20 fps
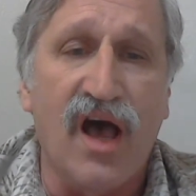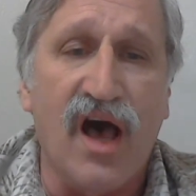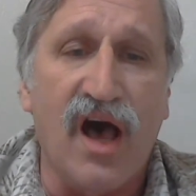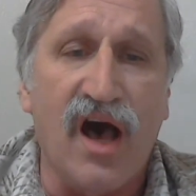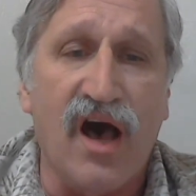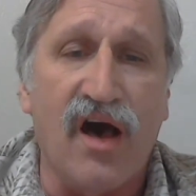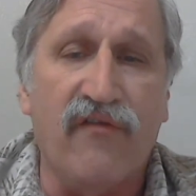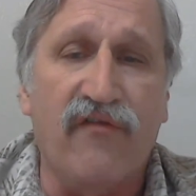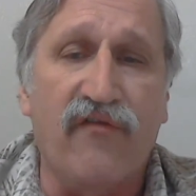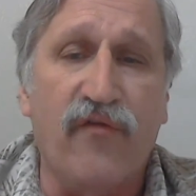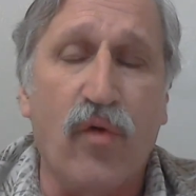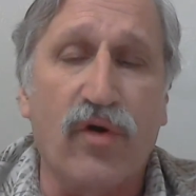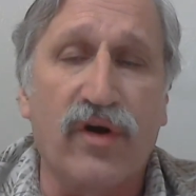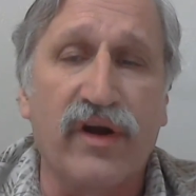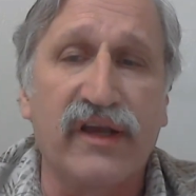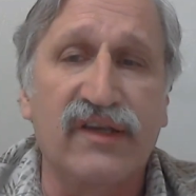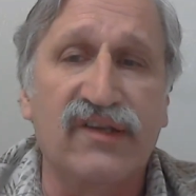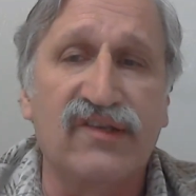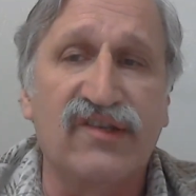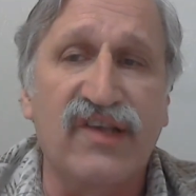Uh, for
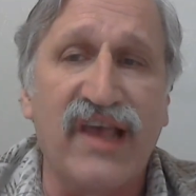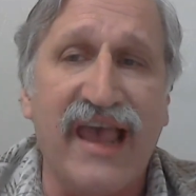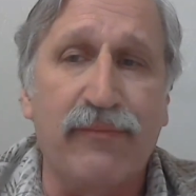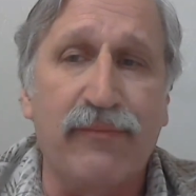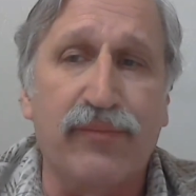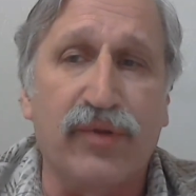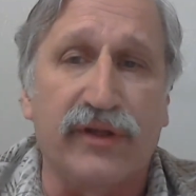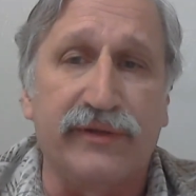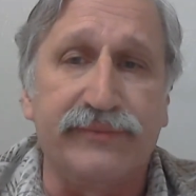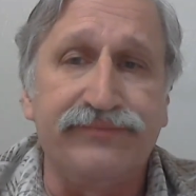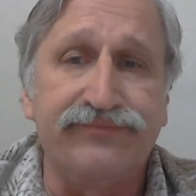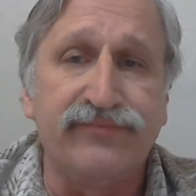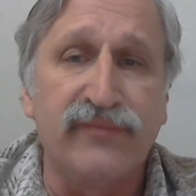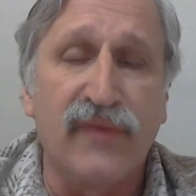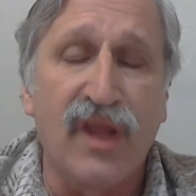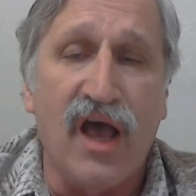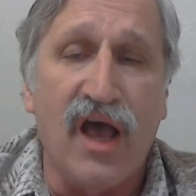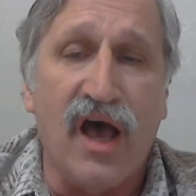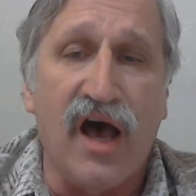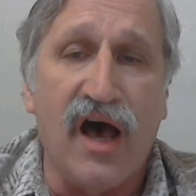example,
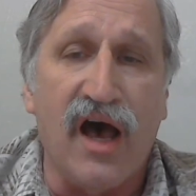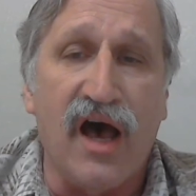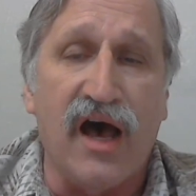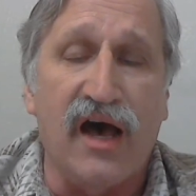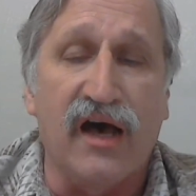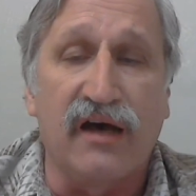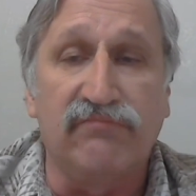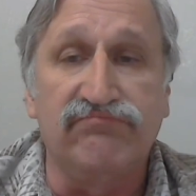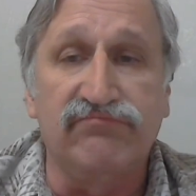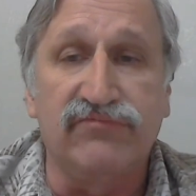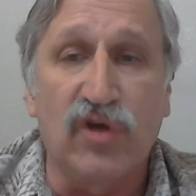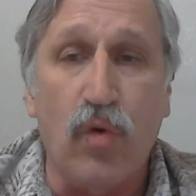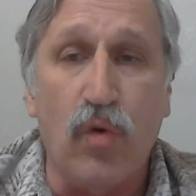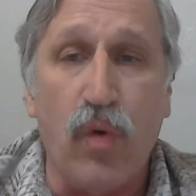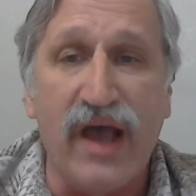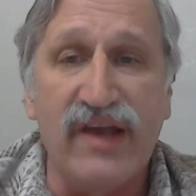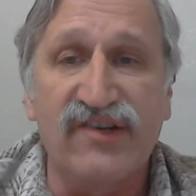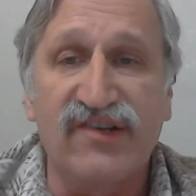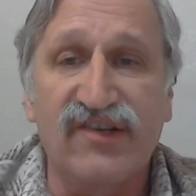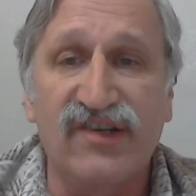uh,
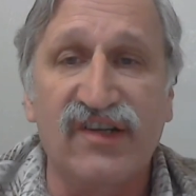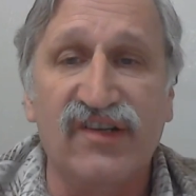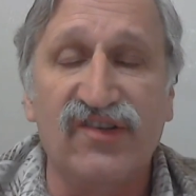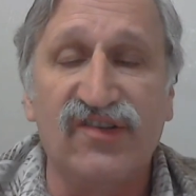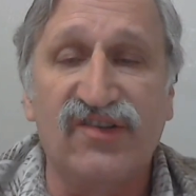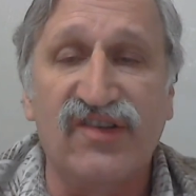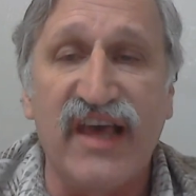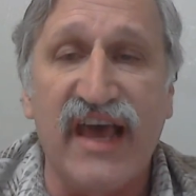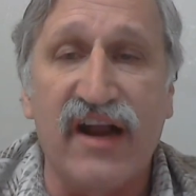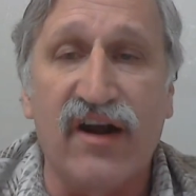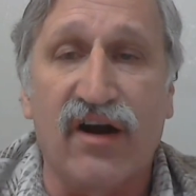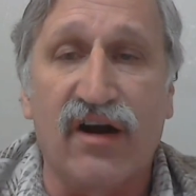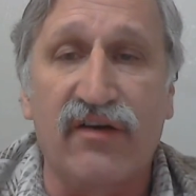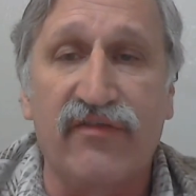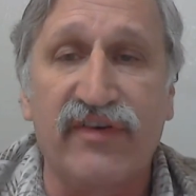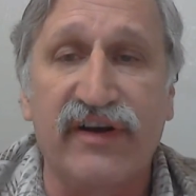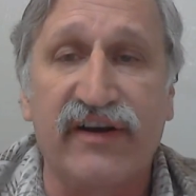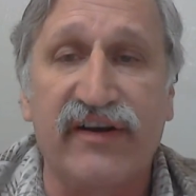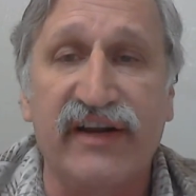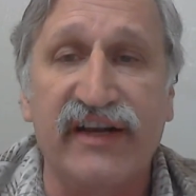questions that
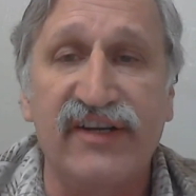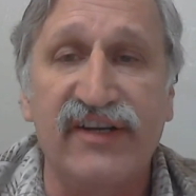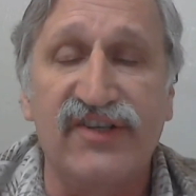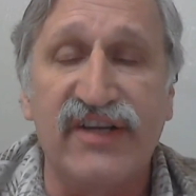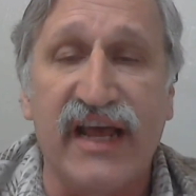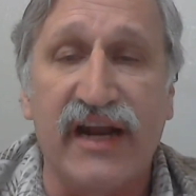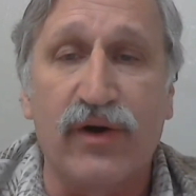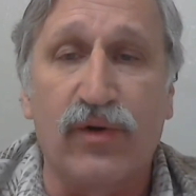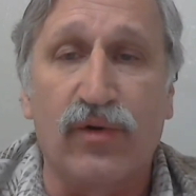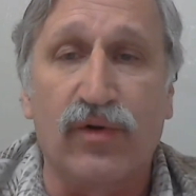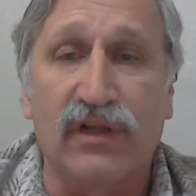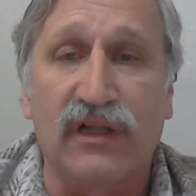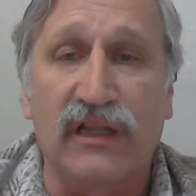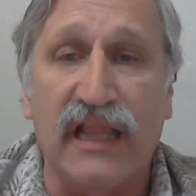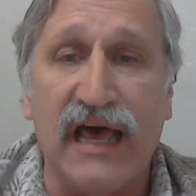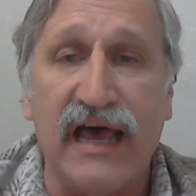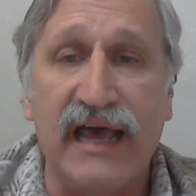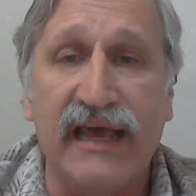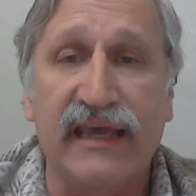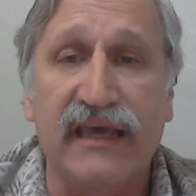are very general,
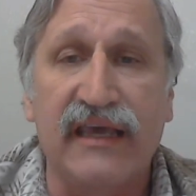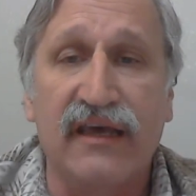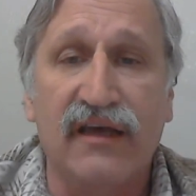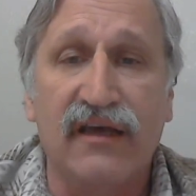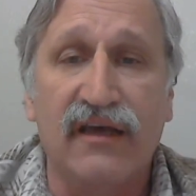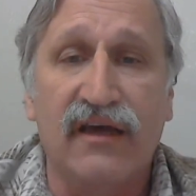like,